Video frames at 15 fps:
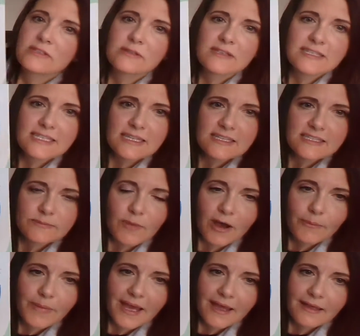You see the small
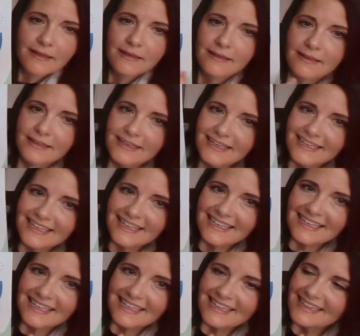pet?
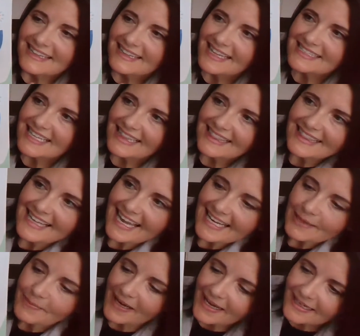That's a
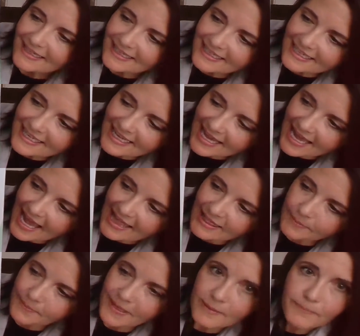ladybug. And the
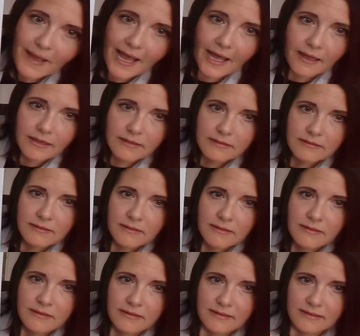big pet,
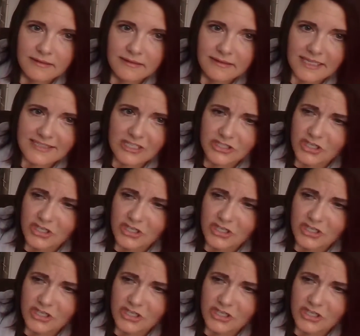that's a